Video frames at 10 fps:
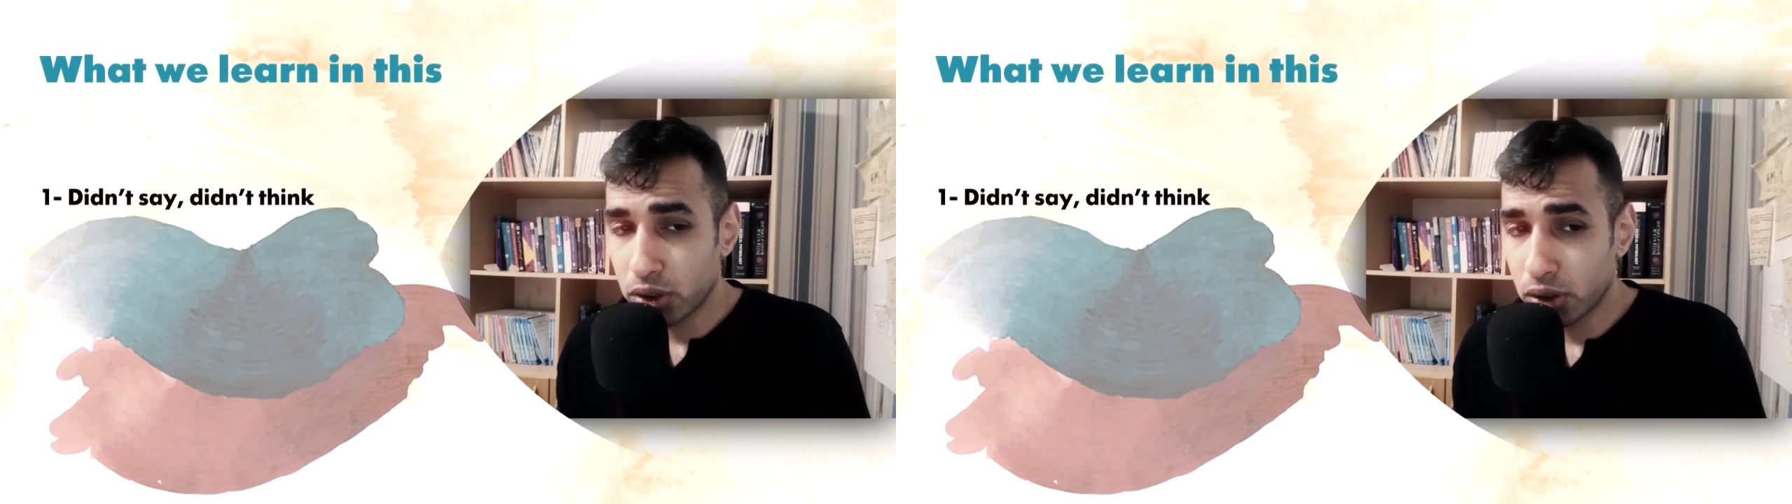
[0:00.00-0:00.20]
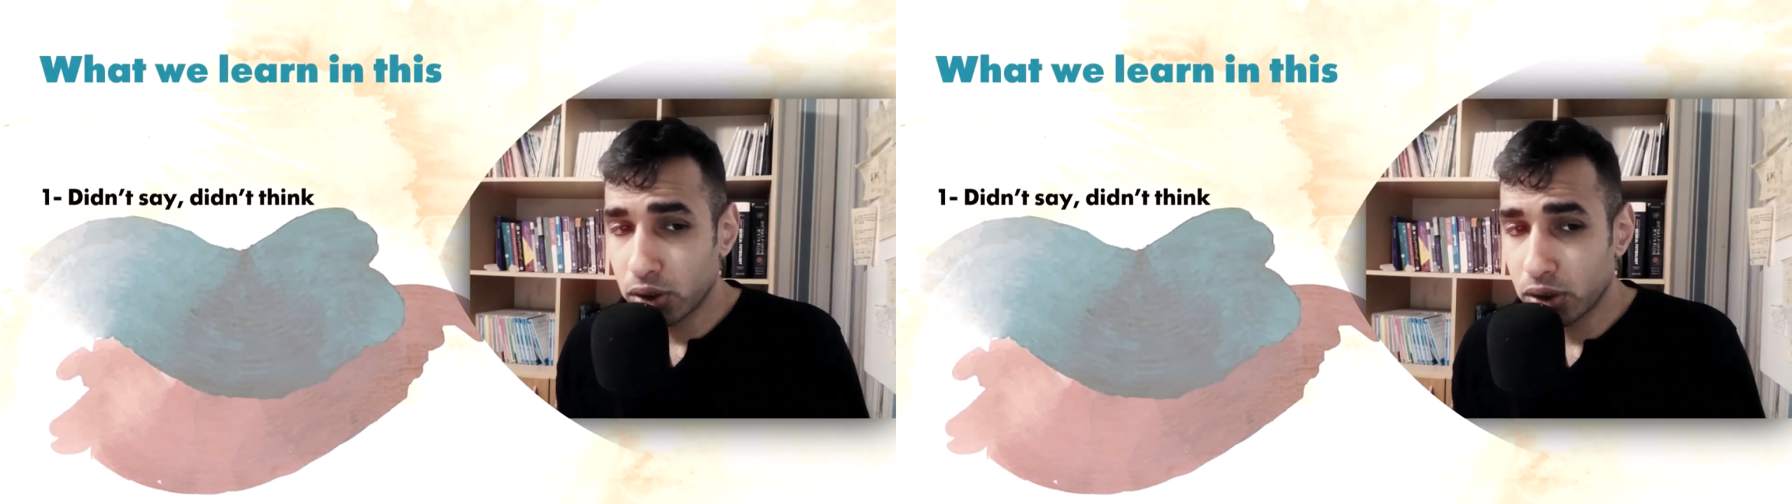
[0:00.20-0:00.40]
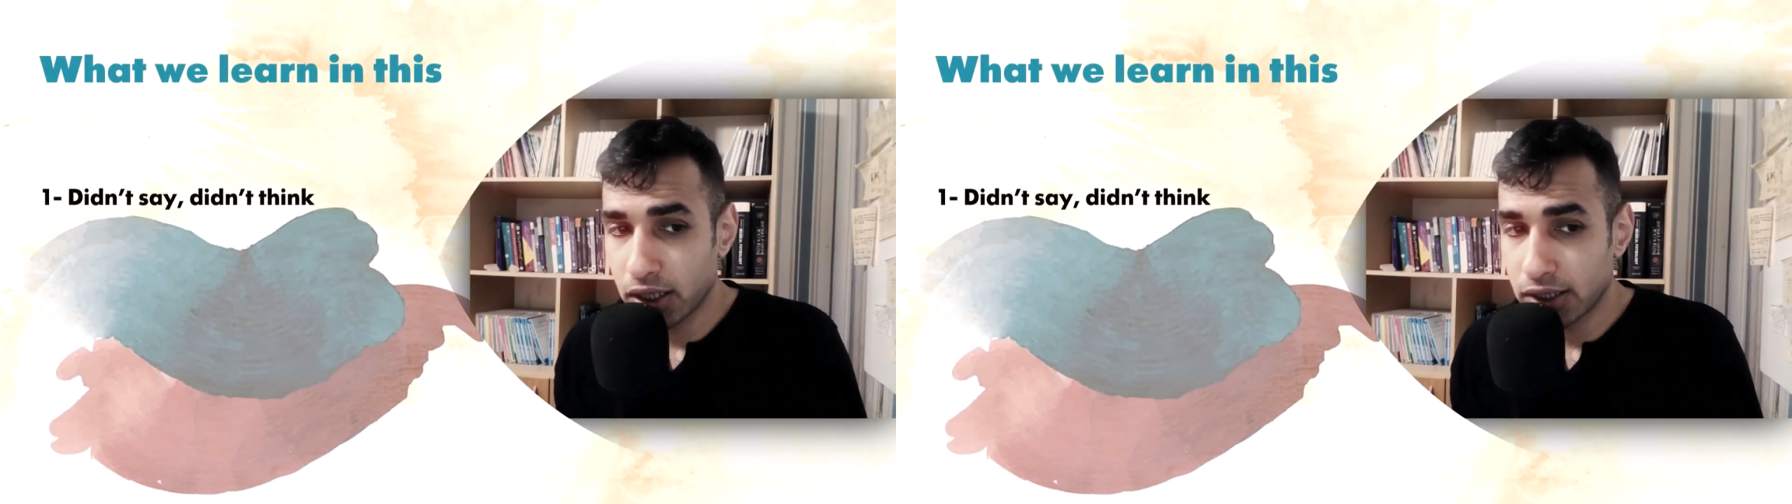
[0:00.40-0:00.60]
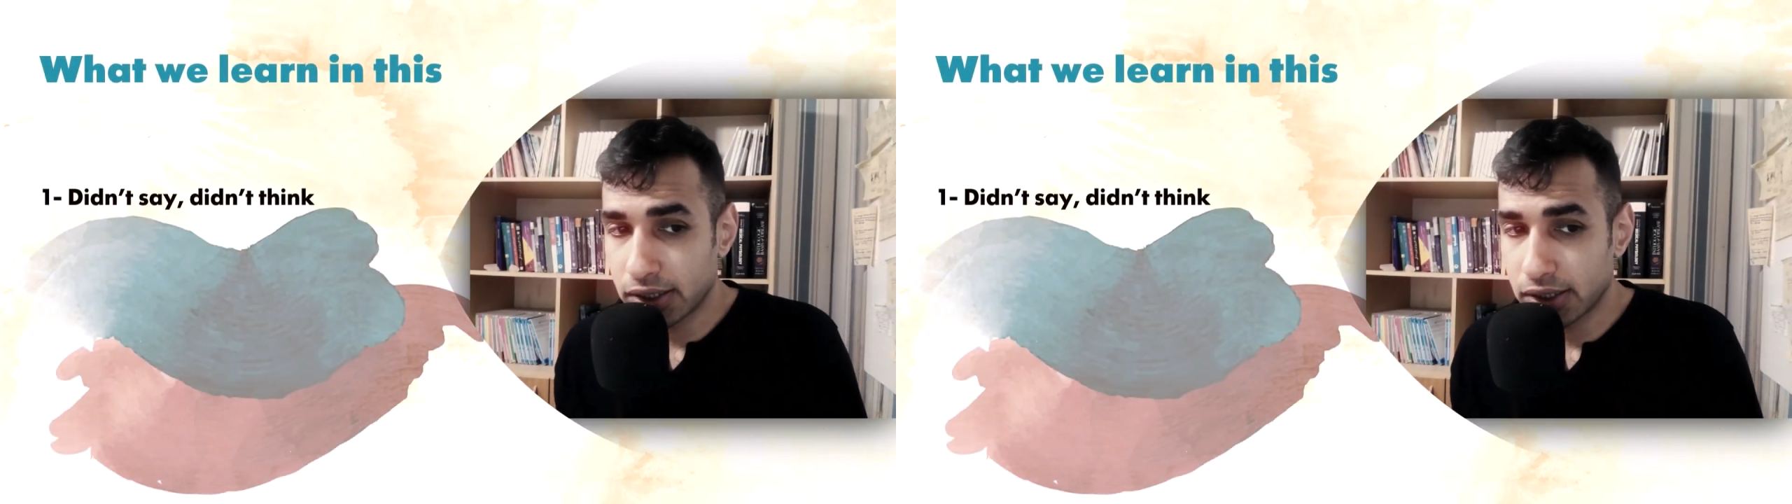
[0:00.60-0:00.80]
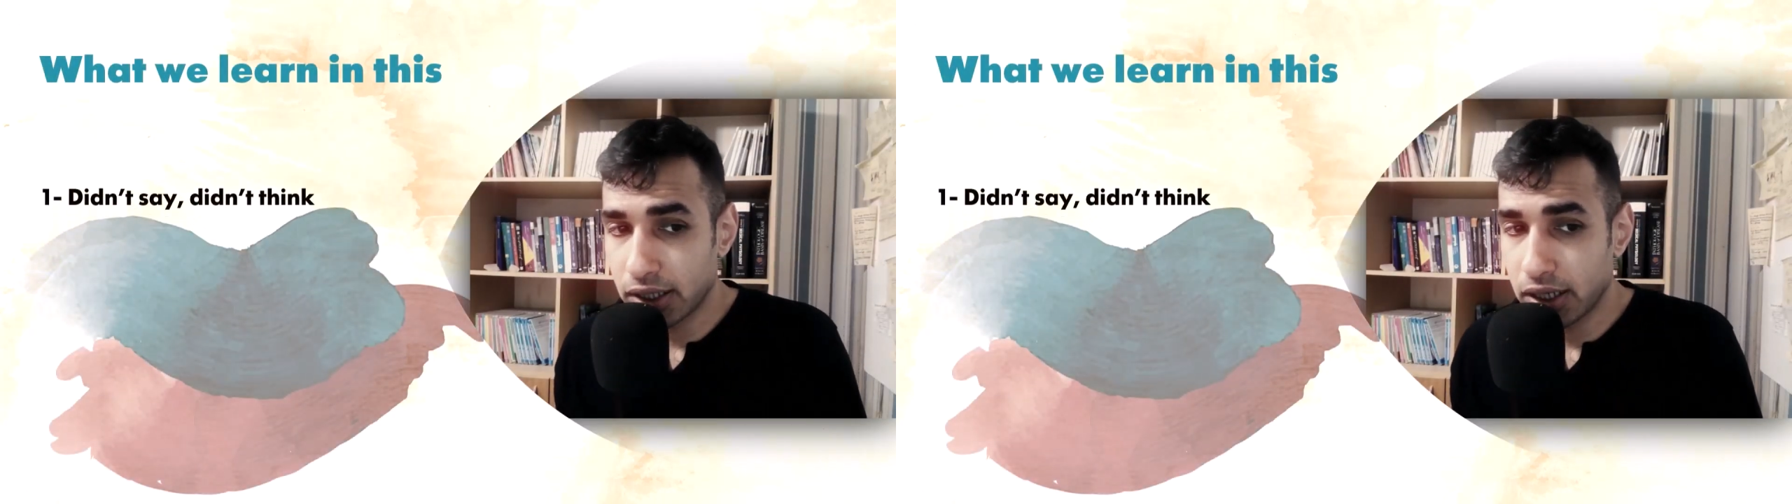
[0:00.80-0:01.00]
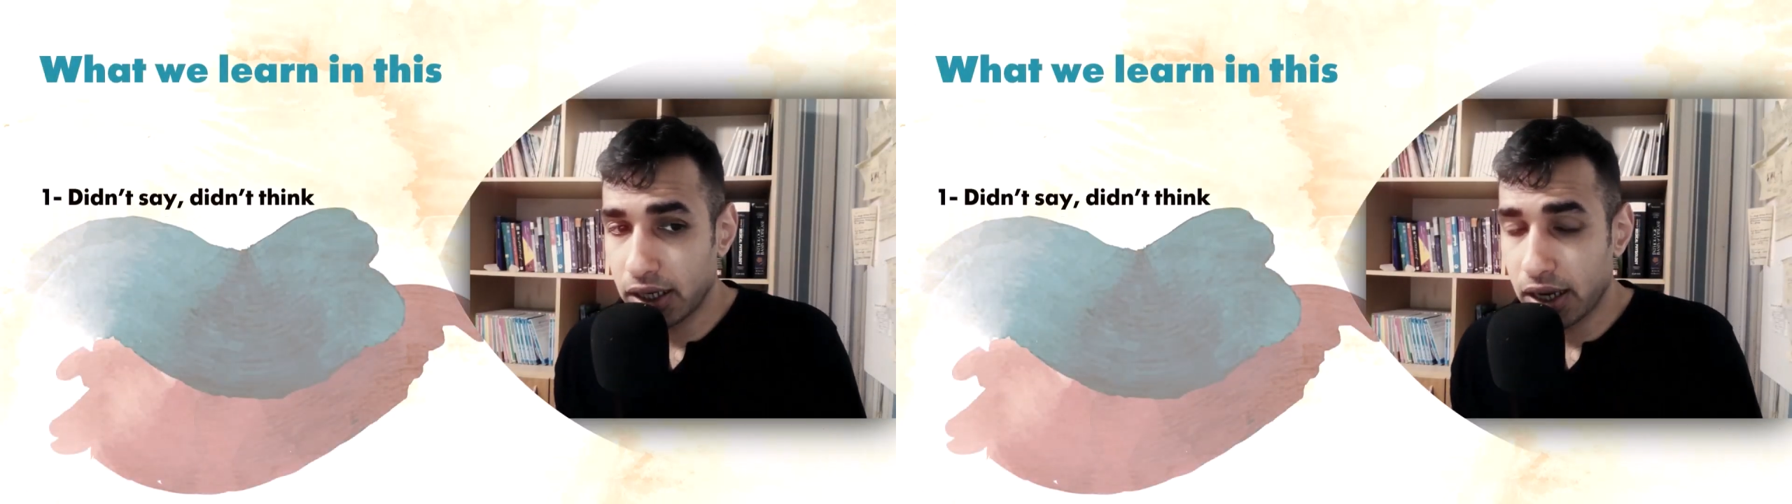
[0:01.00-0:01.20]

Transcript: to see